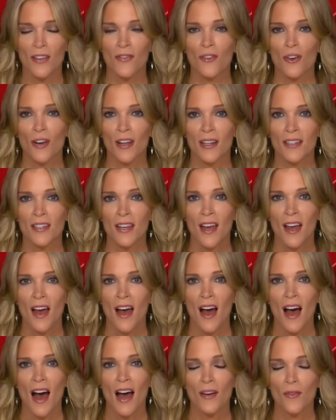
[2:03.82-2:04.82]
verdict
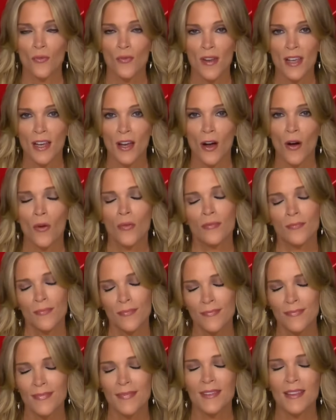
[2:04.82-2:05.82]
on RICO,
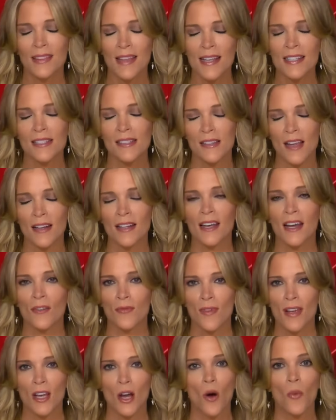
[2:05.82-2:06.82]
less stunning on
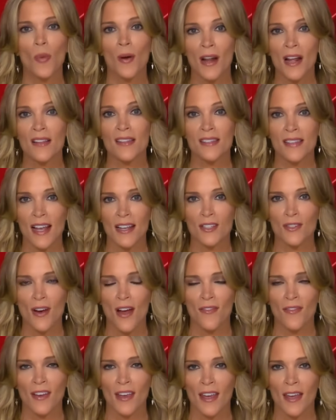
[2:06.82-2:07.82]
RICO, but on sex
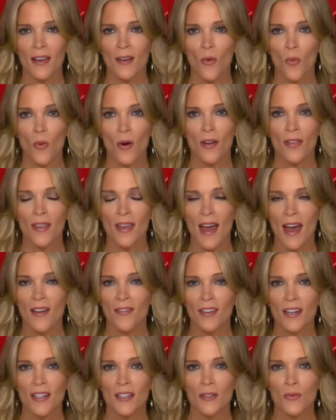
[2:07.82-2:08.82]
trafficking, where the
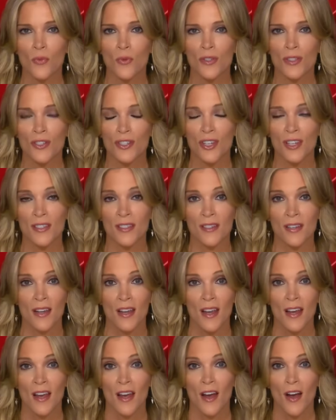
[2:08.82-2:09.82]
evidence was just
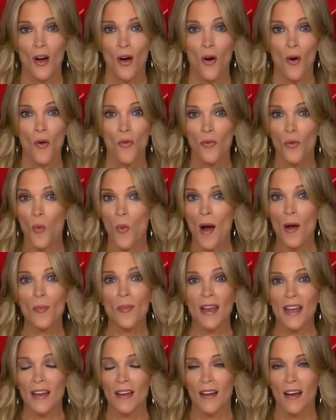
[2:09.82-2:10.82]

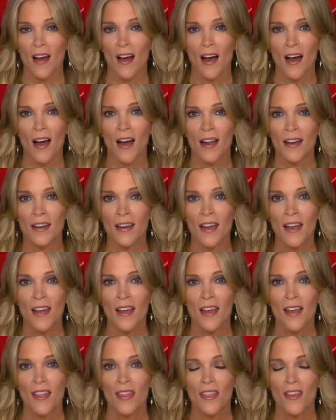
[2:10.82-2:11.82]
overwhelming on
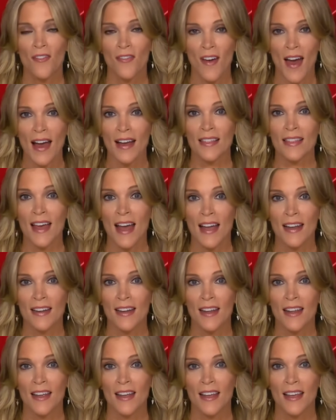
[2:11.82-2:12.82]
the fact that
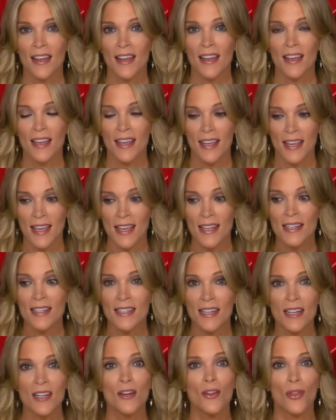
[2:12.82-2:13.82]
he
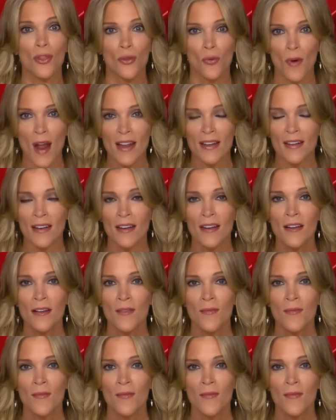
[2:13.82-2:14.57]
did threaten